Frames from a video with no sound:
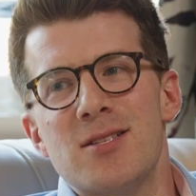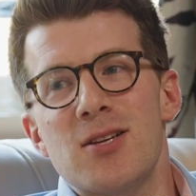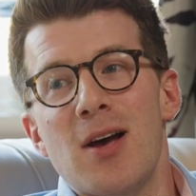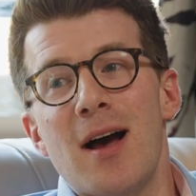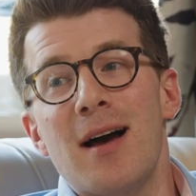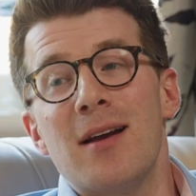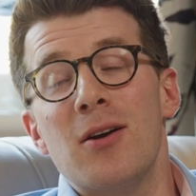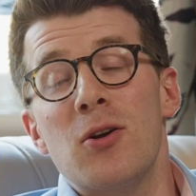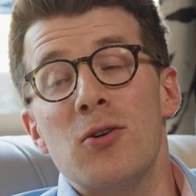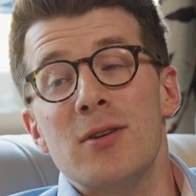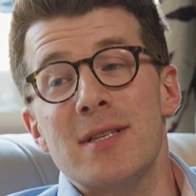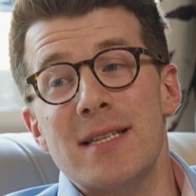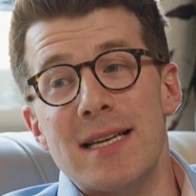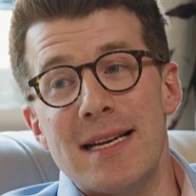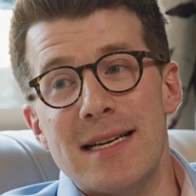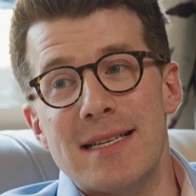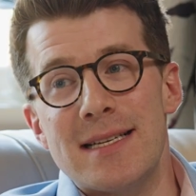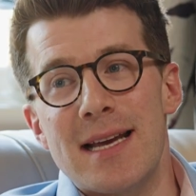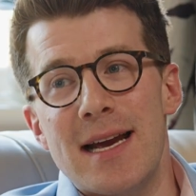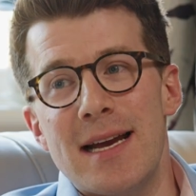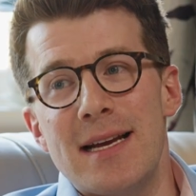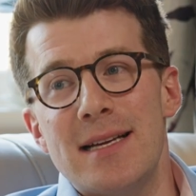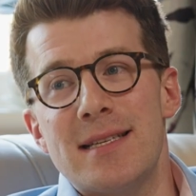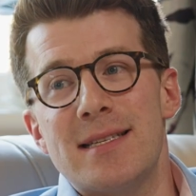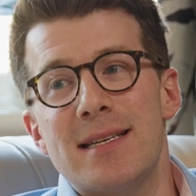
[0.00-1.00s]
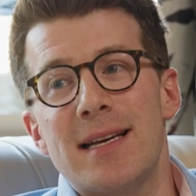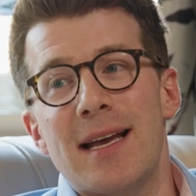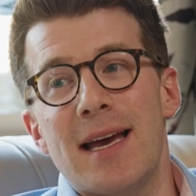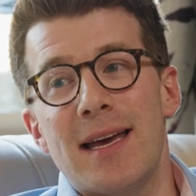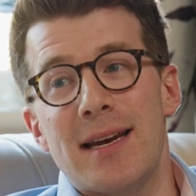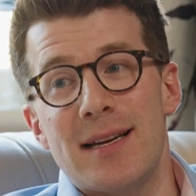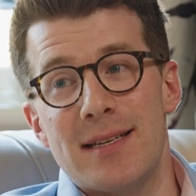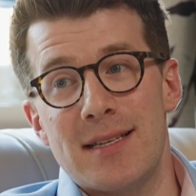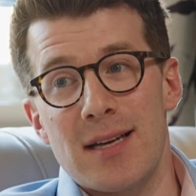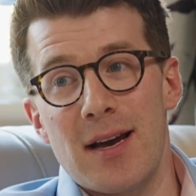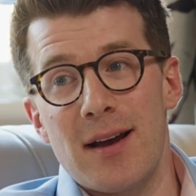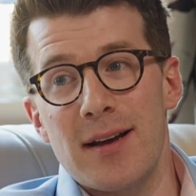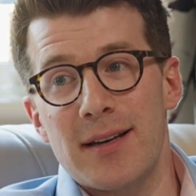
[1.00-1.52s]
So how long did it take to
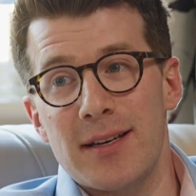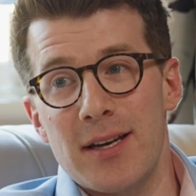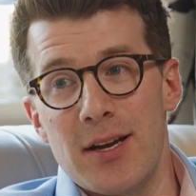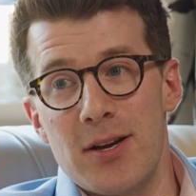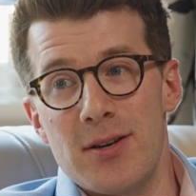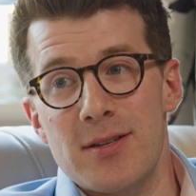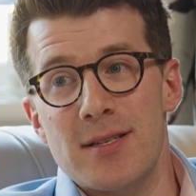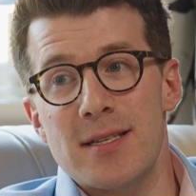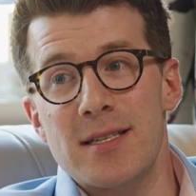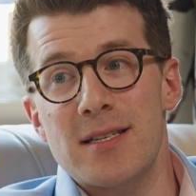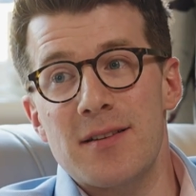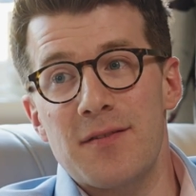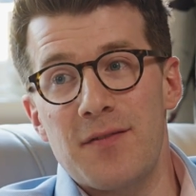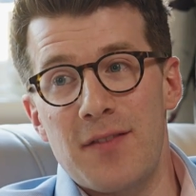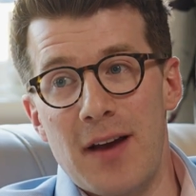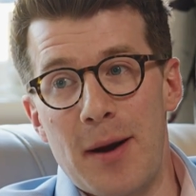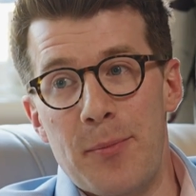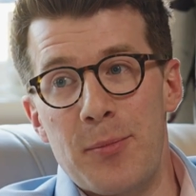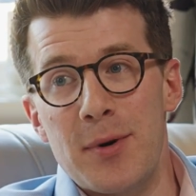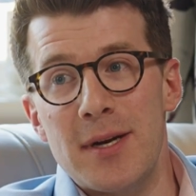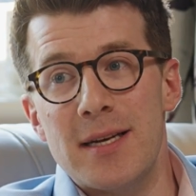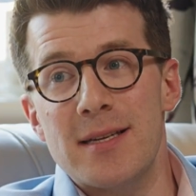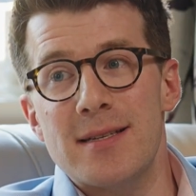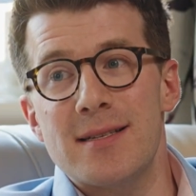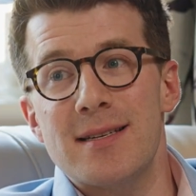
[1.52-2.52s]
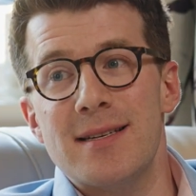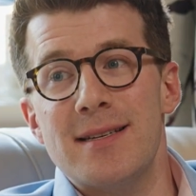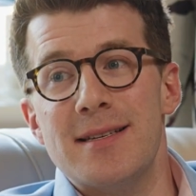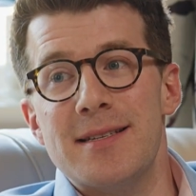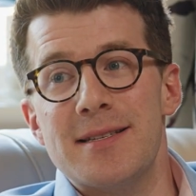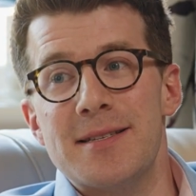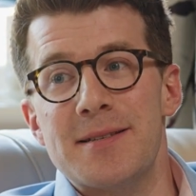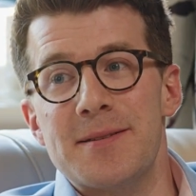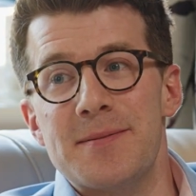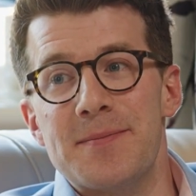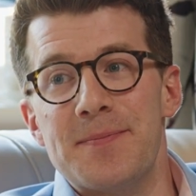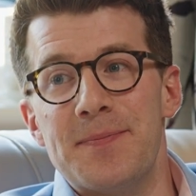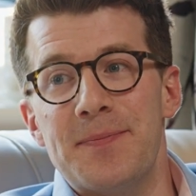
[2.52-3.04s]
get a diagnosis of Fabry
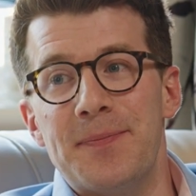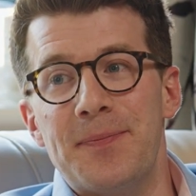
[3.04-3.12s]
disease?